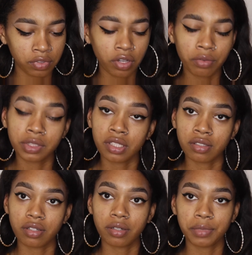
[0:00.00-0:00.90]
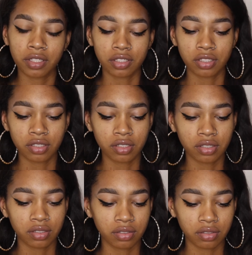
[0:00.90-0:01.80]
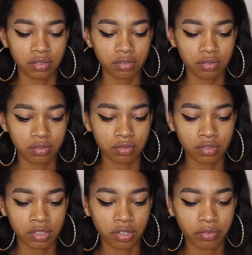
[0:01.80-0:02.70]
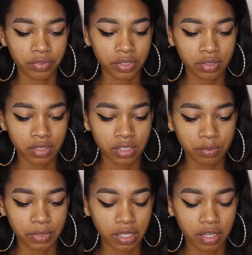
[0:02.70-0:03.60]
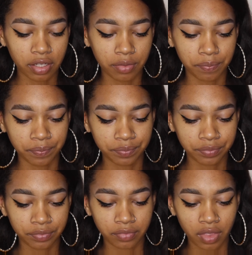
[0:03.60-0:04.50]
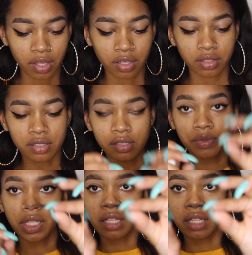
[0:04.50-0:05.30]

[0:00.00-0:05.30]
know what these are because she is known for using these. But this is what